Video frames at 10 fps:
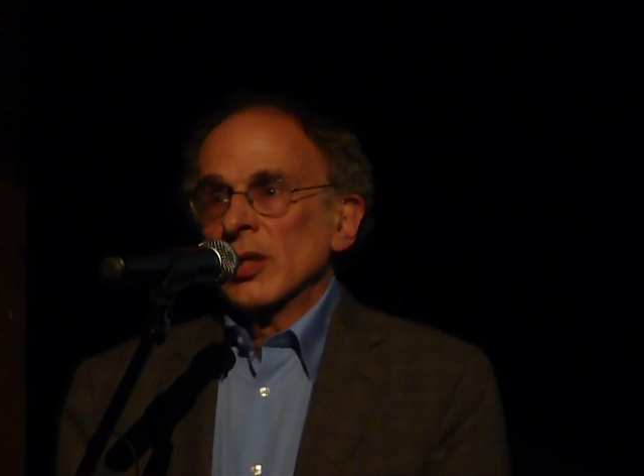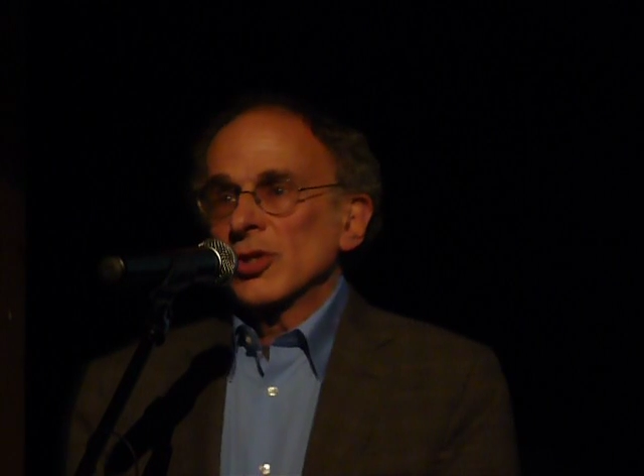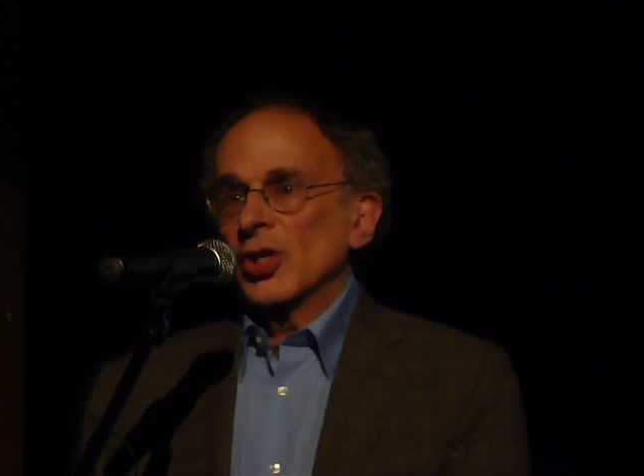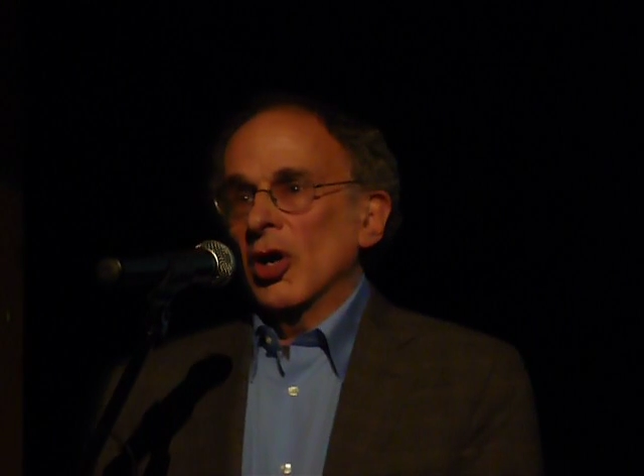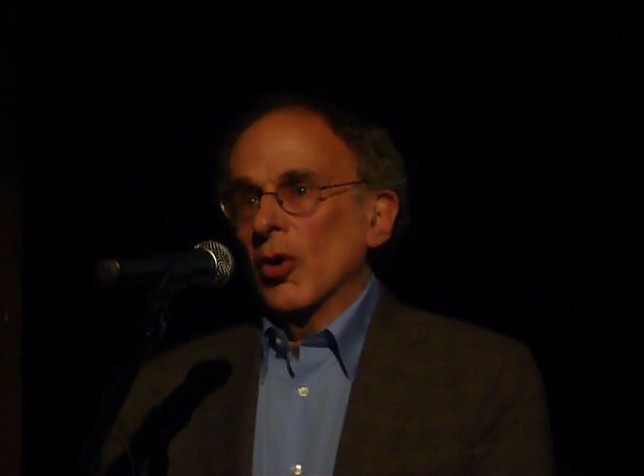
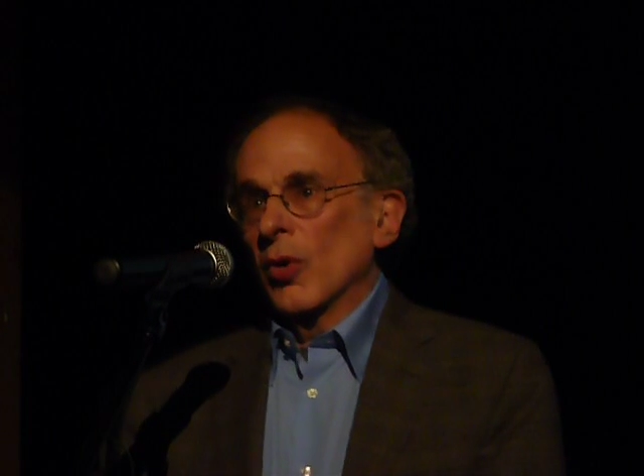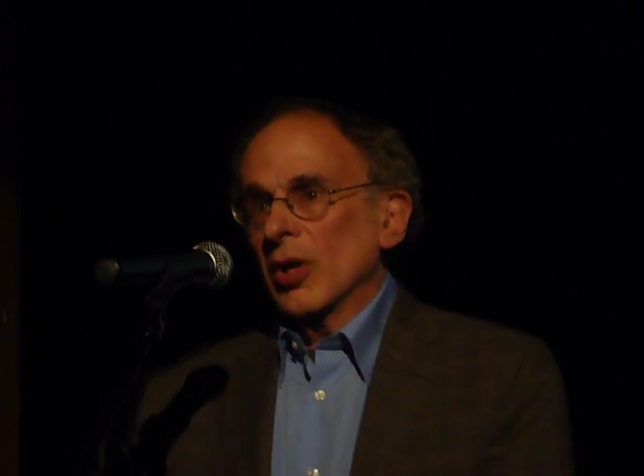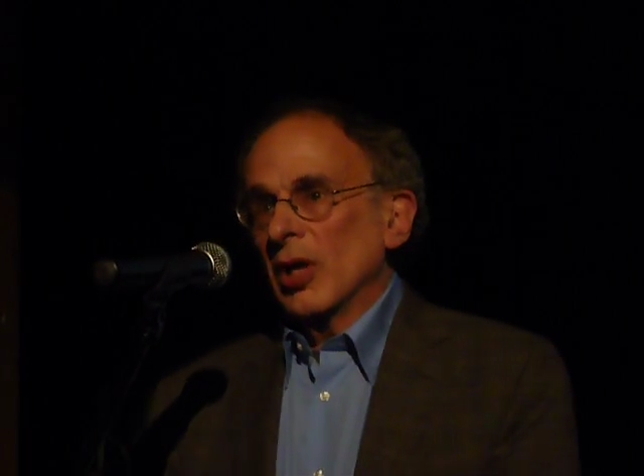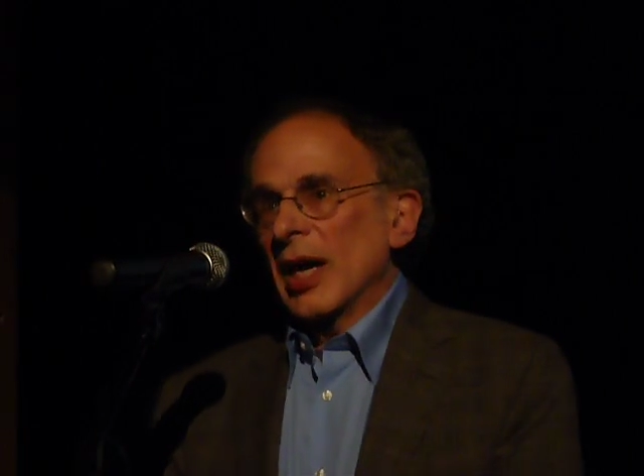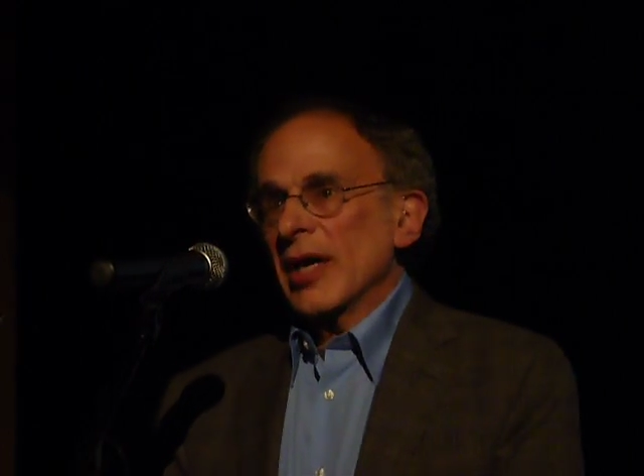
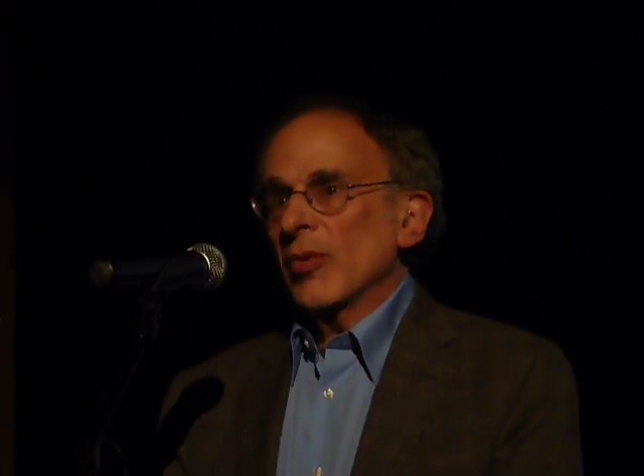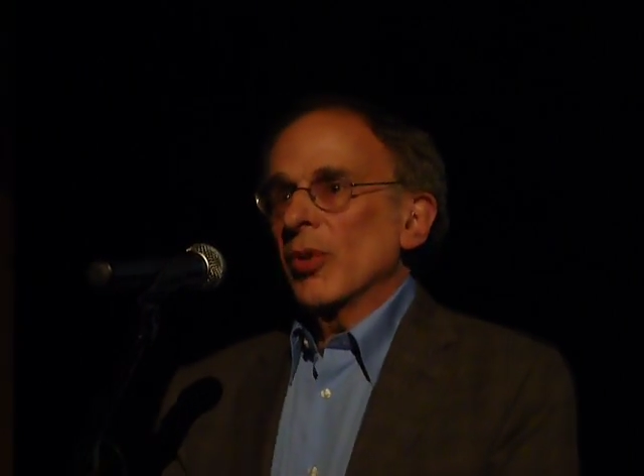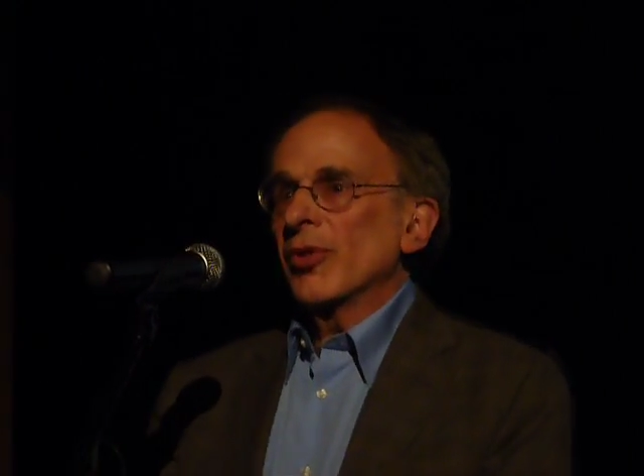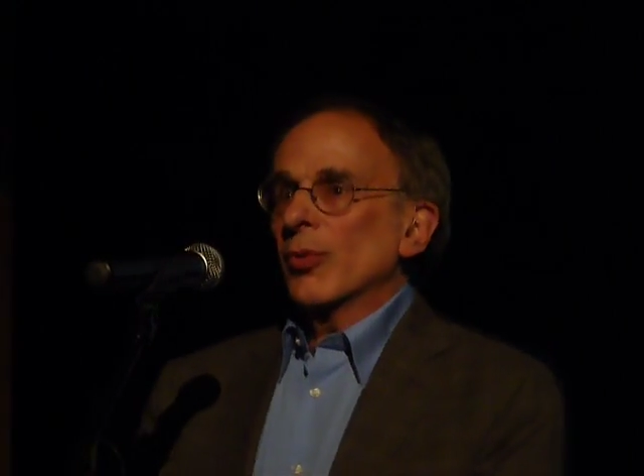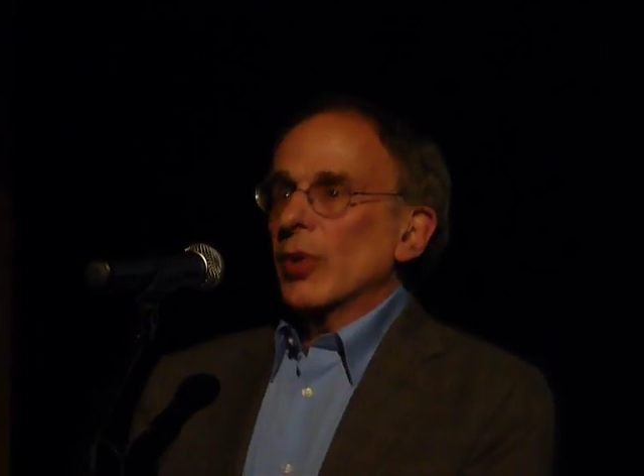So, like
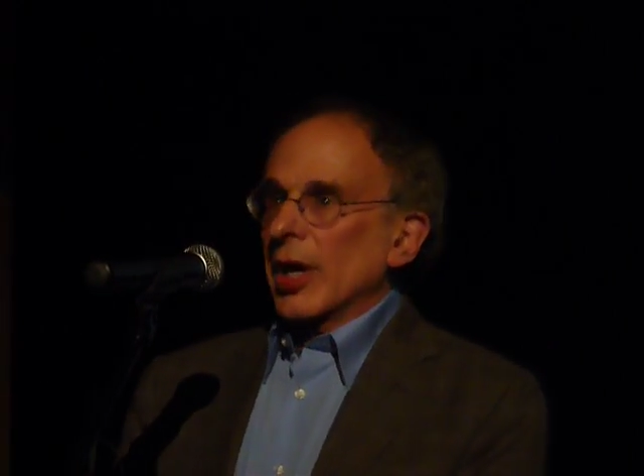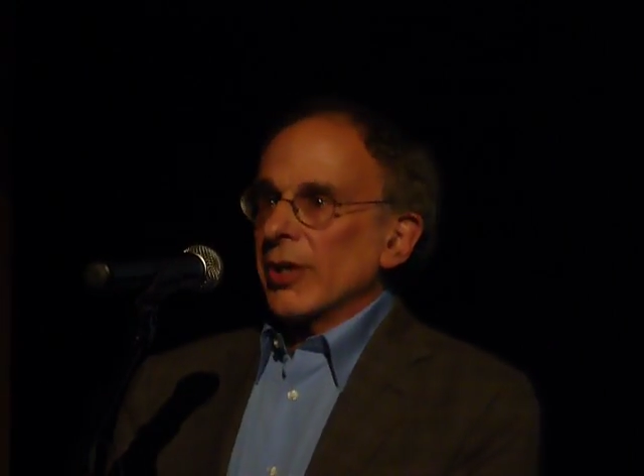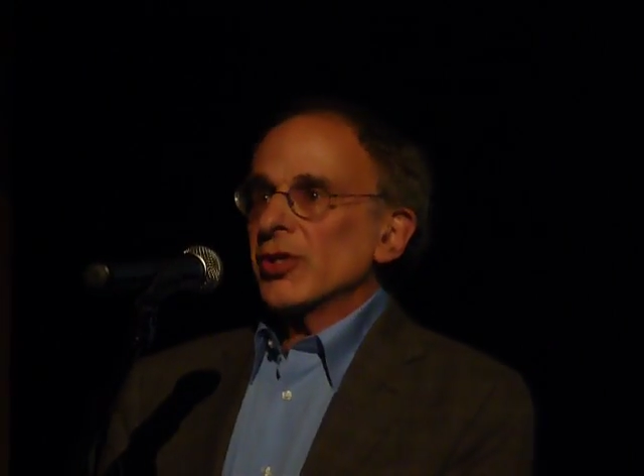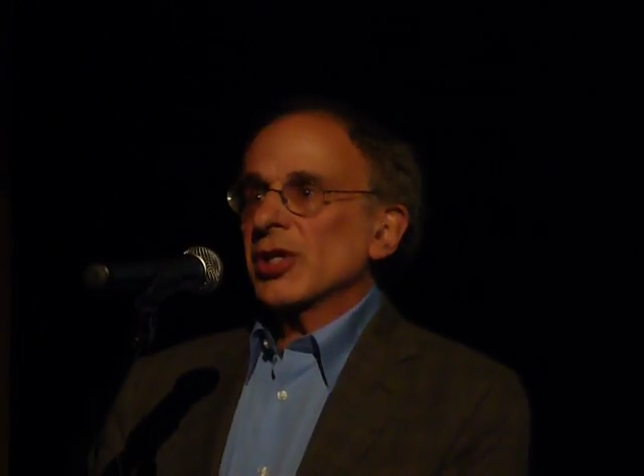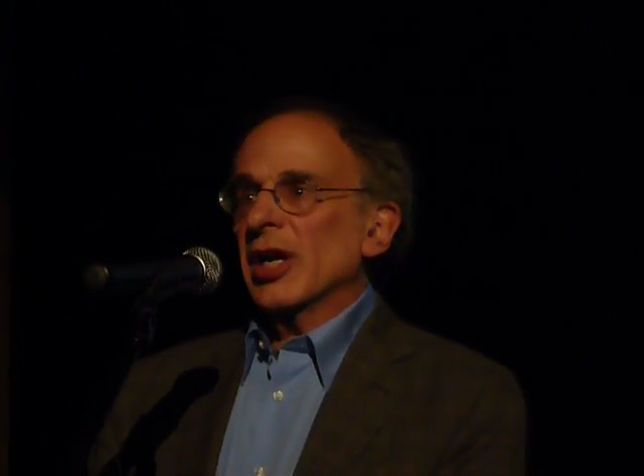with the
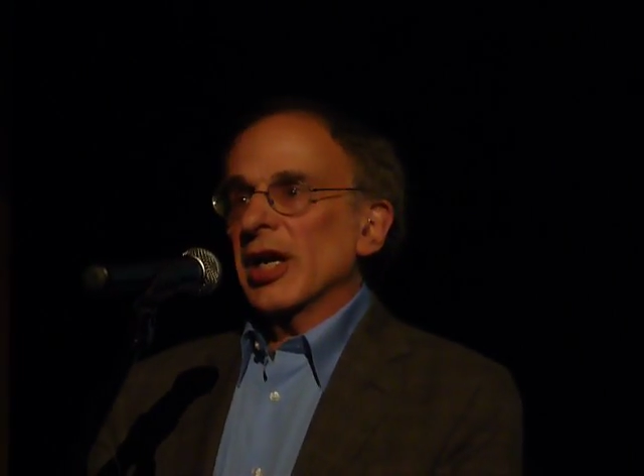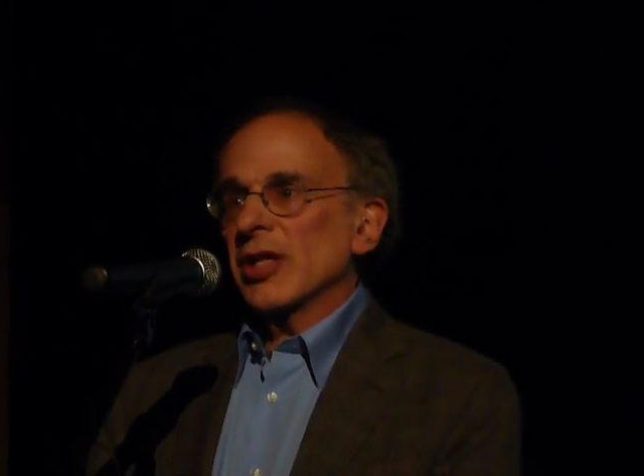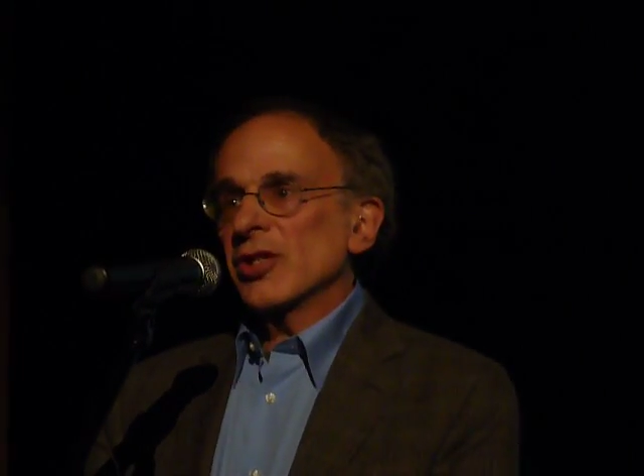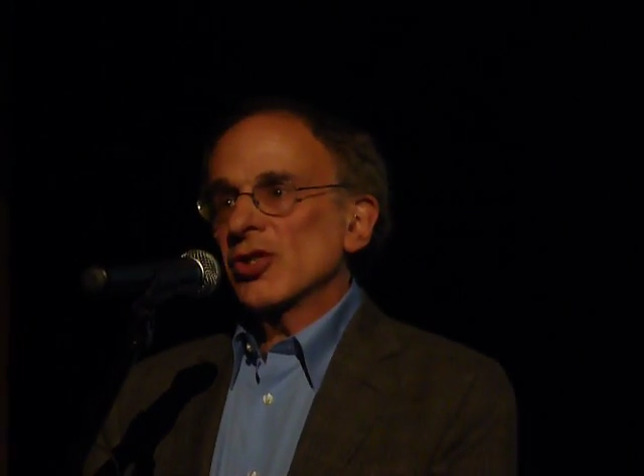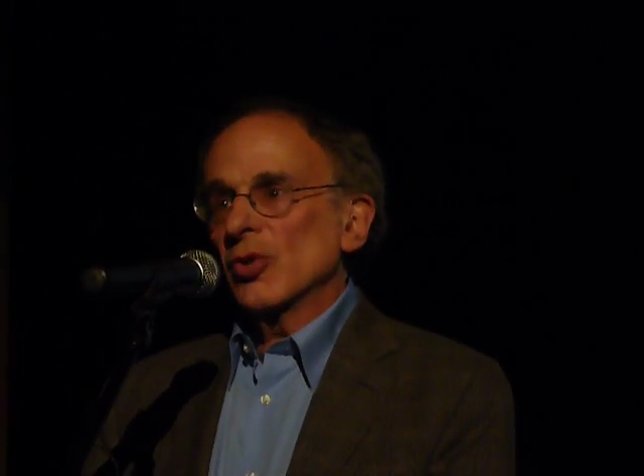Riders
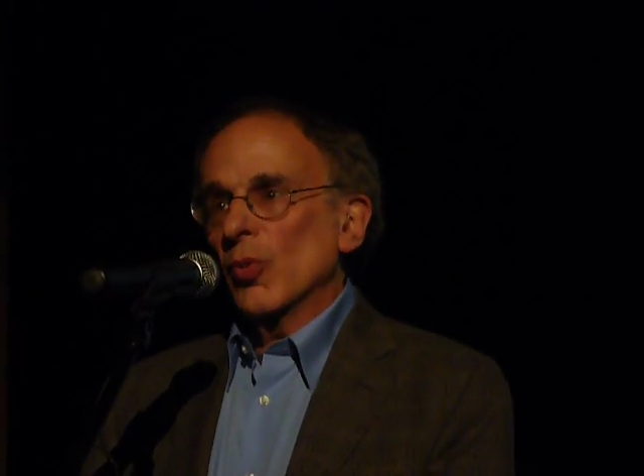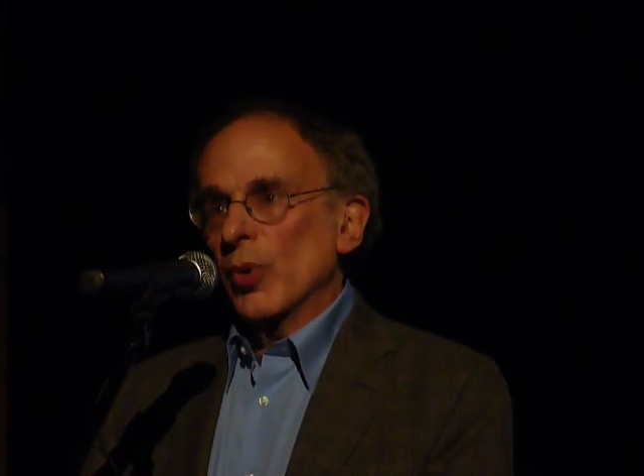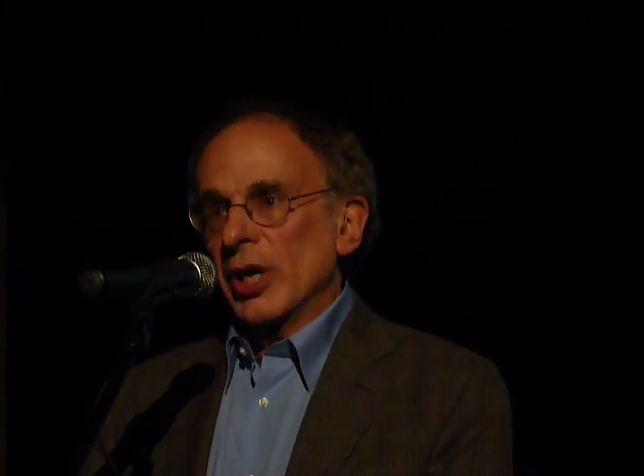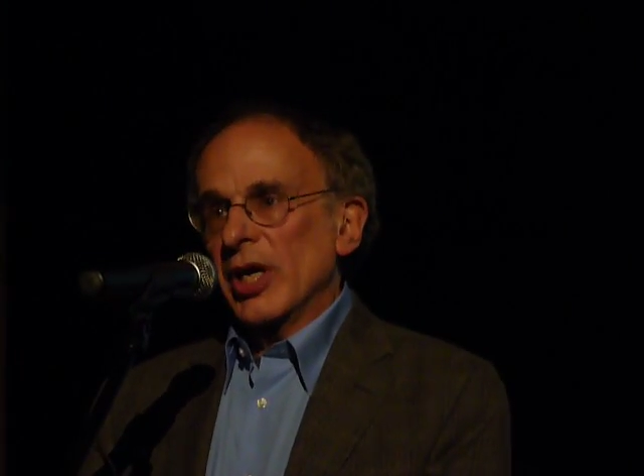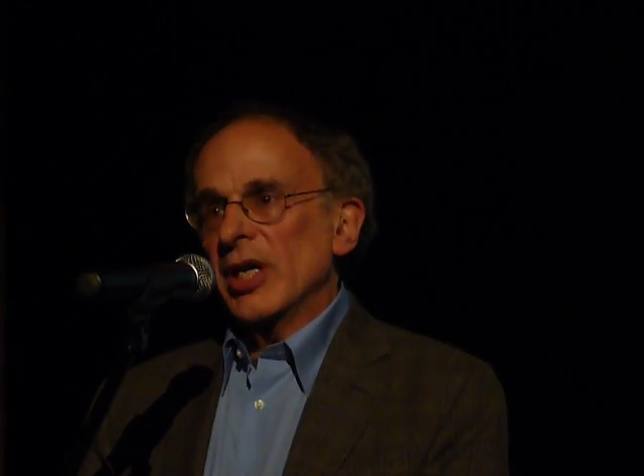case,
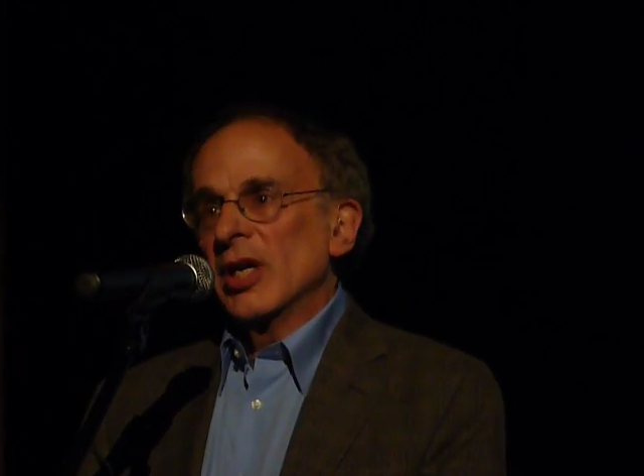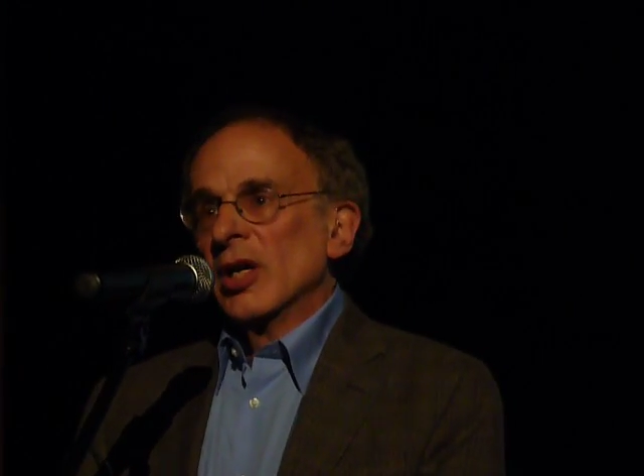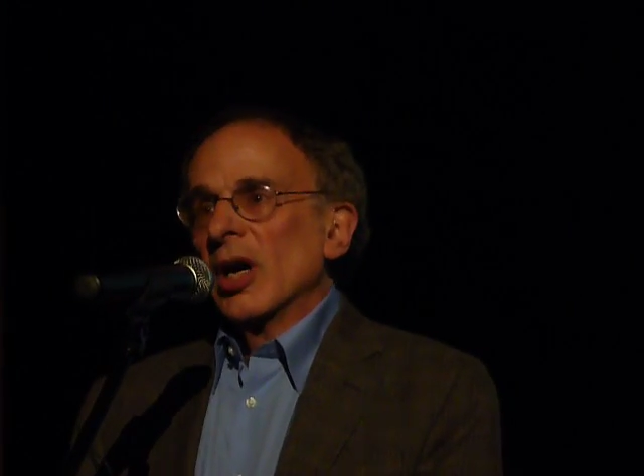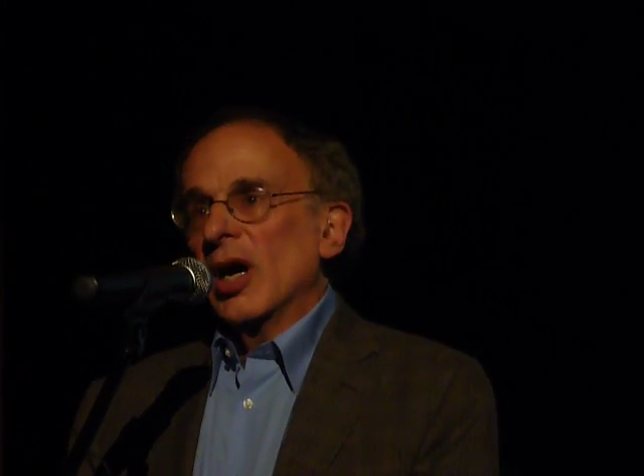we